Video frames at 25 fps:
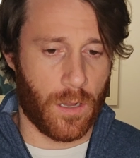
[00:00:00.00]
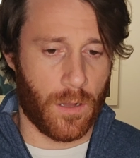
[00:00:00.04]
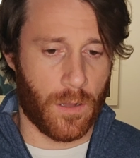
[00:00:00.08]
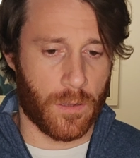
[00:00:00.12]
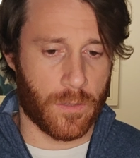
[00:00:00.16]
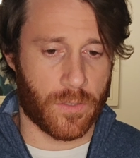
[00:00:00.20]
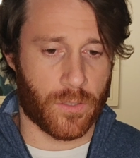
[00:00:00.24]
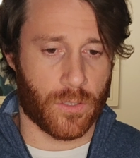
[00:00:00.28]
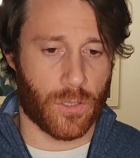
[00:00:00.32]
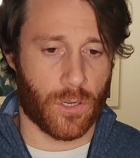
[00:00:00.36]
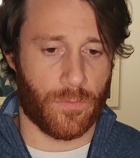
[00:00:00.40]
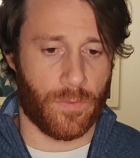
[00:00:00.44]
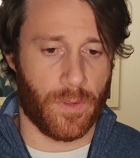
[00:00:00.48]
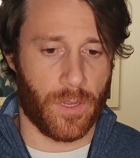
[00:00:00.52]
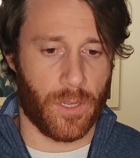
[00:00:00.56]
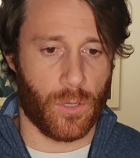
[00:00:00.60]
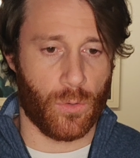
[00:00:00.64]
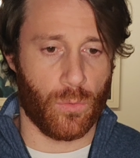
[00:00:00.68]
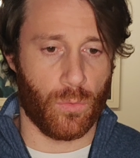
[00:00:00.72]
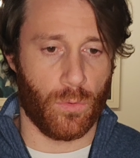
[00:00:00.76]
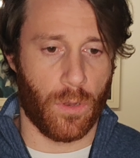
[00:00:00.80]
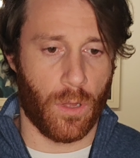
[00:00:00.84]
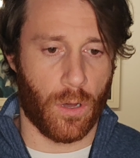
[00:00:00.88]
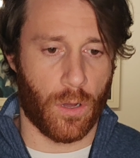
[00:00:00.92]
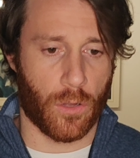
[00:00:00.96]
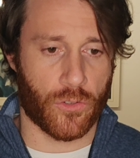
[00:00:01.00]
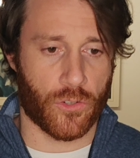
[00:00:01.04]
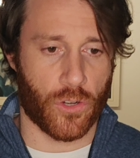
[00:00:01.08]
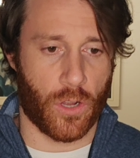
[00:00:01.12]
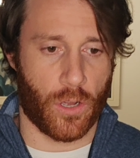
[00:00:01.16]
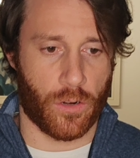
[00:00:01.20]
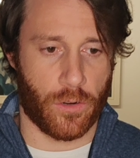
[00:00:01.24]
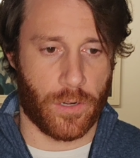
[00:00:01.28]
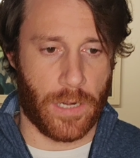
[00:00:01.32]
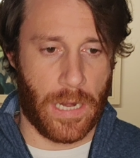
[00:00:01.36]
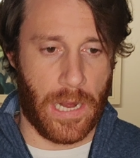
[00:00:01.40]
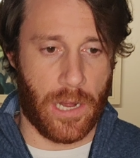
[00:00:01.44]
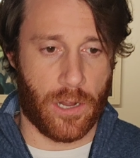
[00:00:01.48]
serving you lunch on
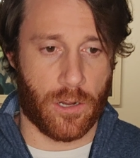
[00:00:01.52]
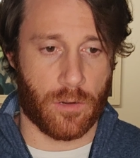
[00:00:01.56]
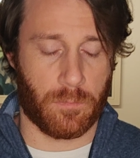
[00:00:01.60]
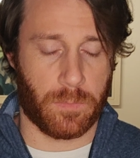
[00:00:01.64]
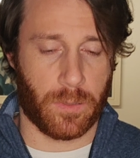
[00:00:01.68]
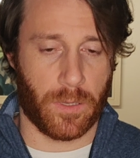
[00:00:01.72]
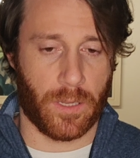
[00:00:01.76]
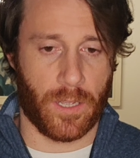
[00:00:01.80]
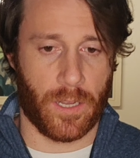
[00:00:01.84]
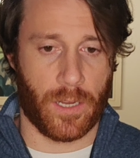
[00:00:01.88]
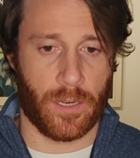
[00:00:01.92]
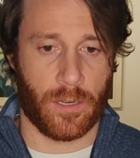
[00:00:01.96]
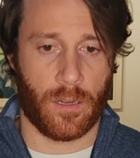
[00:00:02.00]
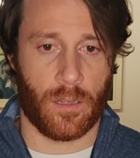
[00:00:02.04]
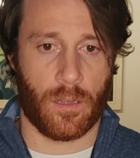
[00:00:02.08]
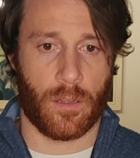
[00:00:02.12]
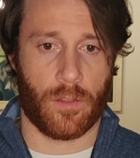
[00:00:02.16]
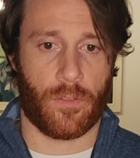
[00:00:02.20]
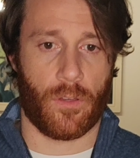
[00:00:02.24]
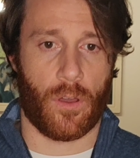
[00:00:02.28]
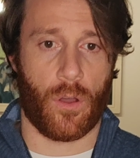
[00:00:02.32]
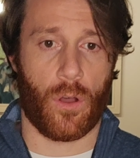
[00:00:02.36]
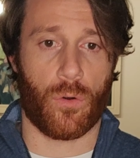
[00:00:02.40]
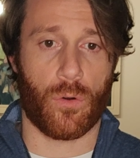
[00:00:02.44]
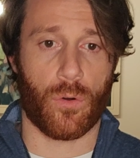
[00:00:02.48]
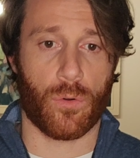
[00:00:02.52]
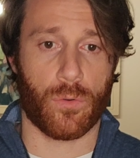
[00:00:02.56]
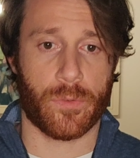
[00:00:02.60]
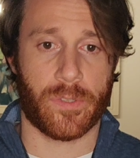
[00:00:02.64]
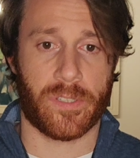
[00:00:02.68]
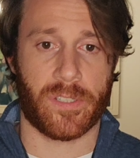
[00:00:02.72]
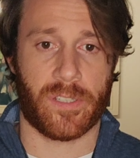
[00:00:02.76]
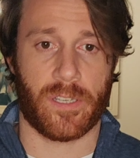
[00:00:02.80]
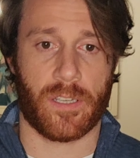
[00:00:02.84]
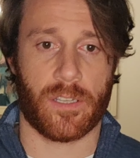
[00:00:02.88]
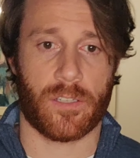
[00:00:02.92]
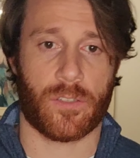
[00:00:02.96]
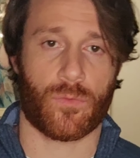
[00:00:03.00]
an airplane, the
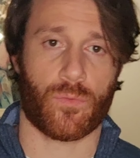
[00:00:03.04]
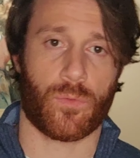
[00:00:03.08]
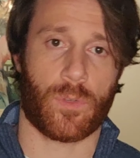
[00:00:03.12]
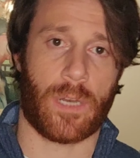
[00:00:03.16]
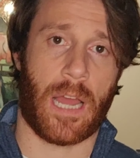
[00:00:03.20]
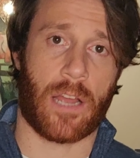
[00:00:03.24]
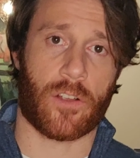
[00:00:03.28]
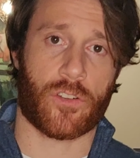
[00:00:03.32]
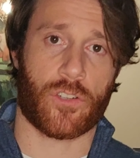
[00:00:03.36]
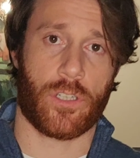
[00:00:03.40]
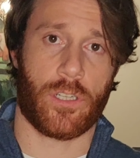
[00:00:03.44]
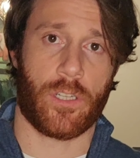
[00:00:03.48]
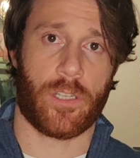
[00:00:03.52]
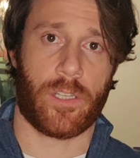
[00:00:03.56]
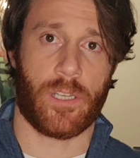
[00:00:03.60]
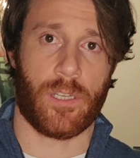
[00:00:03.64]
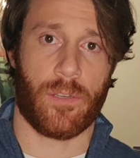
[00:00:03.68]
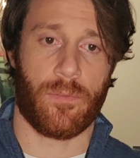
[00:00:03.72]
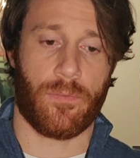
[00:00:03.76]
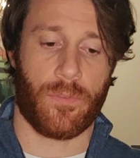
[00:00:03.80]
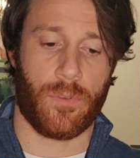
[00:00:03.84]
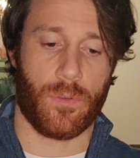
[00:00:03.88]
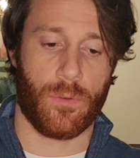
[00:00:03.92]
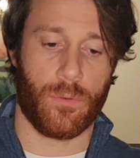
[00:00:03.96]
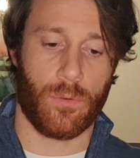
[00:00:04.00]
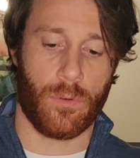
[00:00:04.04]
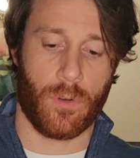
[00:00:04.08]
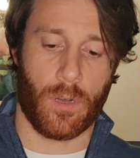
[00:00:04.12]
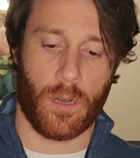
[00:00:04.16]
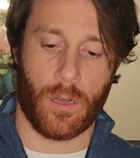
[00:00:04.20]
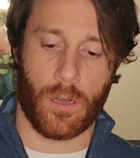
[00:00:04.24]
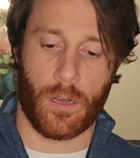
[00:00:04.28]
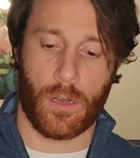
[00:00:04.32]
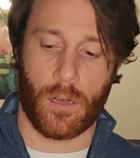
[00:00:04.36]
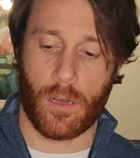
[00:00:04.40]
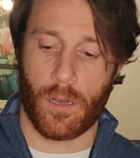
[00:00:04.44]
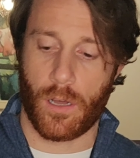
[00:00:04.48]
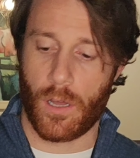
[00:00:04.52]
hostess would actually give you
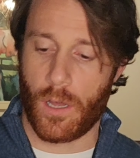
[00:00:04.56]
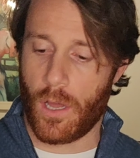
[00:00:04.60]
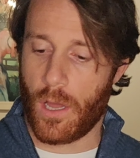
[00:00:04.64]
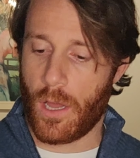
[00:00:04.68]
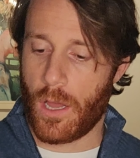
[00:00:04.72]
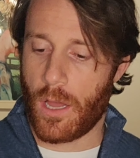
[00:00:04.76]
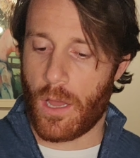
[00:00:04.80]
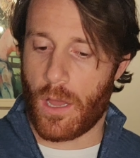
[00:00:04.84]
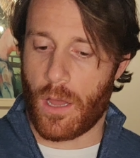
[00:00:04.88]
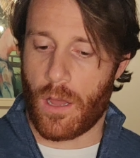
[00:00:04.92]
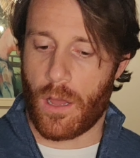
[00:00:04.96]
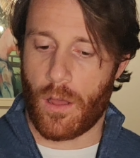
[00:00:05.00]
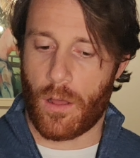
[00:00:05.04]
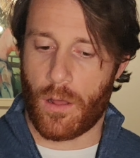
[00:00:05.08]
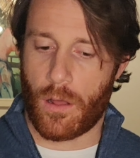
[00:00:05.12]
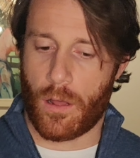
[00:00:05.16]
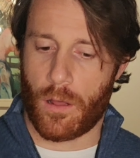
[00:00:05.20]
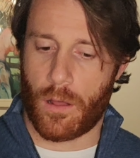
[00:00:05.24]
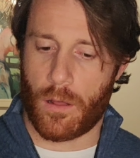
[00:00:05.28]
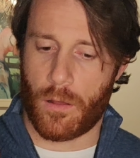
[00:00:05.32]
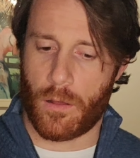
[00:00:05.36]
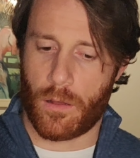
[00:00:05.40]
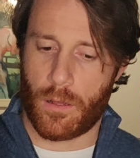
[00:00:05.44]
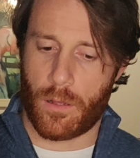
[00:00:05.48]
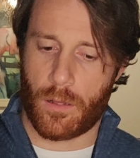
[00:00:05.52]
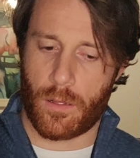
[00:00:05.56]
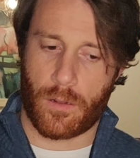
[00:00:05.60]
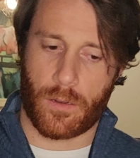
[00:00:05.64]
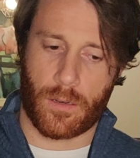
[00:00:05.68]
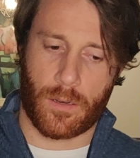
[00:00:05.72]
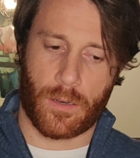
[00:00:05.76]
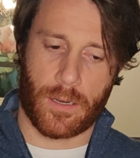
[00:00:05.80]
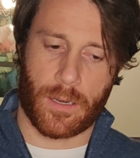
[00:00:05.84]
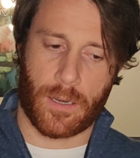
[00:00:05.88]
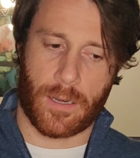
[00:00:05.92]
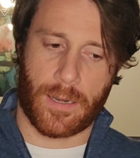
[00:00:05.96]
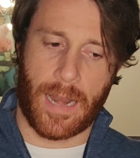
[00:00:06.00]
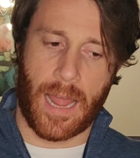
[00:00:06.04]
a
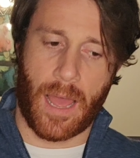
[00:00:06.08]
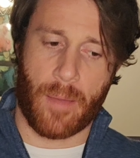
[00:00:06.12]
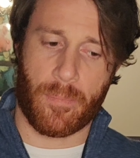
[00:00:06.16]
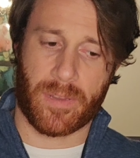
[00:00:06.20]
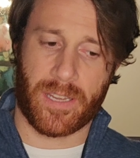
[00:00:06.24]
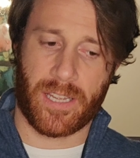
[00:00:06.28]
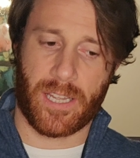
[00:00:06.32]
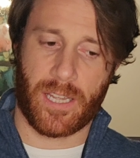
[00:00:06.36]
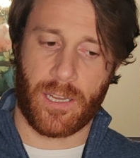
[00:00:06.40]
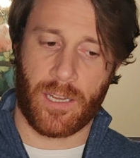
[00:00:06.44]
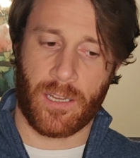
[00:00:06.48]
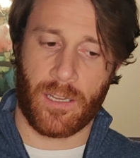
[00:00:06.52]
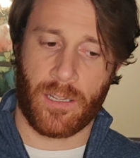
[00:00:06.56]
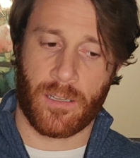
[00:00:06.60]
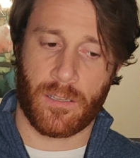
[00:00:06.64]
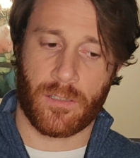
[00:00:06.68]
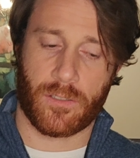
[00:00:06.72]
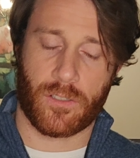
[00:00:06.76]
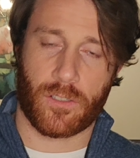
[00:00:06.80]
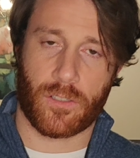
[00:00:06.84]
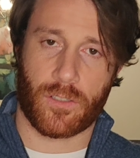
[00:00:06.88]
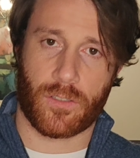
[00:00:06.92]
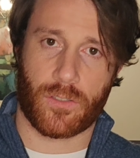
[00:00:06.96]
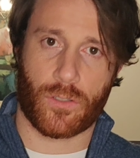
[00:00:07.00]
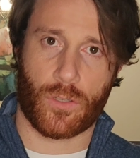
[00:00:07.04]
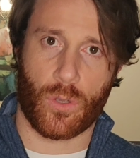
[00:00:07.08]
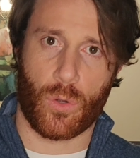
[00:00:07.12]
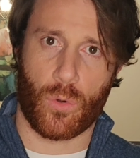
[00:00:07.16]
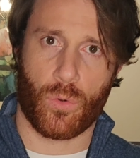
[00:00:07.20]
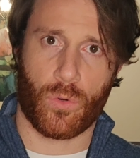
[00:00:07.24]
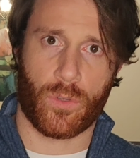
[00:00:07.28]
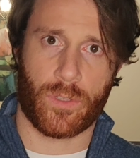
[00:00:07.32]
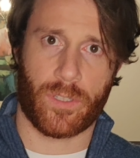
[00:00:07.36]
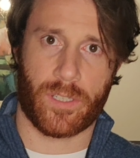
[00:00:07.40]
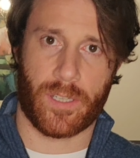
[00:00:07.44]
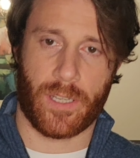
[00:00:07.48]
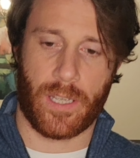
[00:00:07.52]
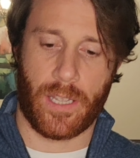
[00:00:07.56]
napkin
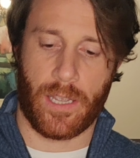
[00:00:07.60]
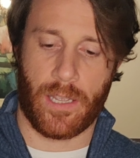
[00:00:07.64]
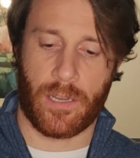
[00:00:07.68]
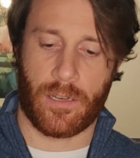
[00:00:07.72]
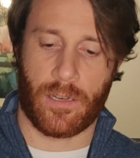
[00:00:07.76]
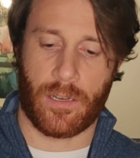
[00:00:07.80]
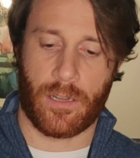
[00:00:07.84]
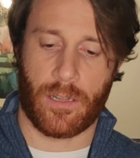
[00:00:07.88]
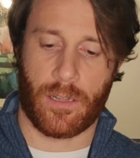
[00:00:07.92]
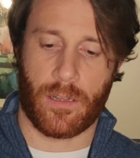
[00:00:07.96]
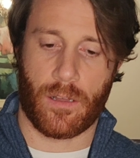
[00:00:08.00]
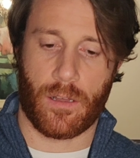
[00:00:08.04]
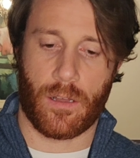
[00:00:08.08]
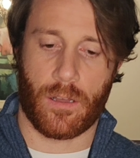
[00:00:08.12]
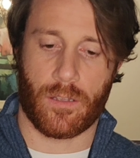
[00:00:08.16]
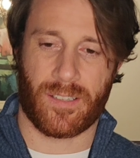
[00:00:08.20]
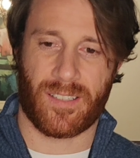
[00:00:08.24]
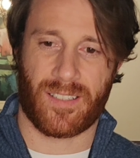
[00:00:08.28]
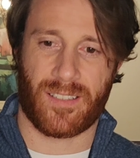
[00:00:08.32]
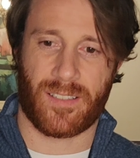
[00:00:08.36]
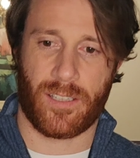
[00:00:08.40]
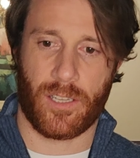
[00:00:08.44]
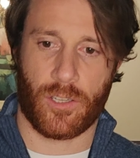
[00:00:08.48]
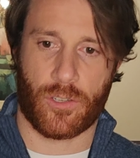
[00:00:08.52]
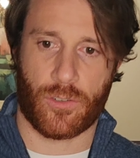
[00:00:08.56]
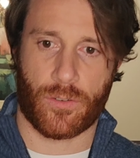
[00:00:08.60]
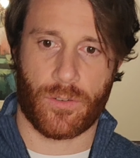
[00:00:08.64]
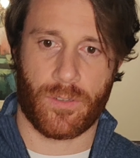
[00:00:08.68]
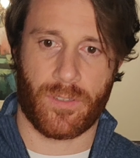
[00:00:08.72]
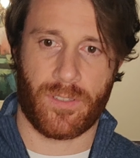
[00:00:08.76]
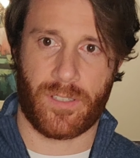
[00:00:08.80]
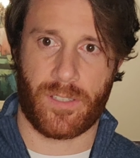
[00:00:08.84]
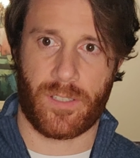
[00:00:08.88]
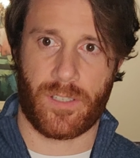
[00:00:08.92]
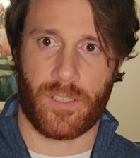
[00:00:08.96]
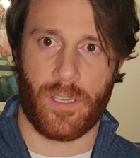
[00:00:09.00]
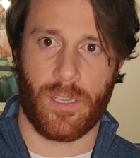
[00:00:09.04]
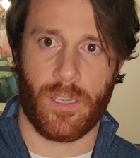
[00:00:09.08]
soaked in a
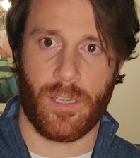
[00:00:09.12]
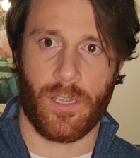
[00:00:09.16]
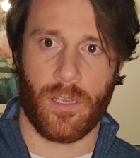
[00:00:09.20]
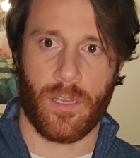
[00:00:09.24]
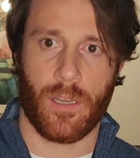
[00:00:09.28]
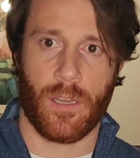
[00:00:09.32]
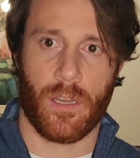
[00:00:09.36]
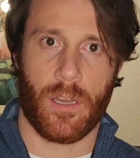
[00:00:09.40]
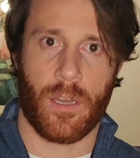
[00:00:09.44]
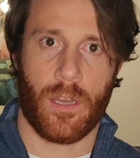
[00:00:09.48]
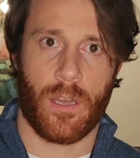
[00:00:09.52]
citrusy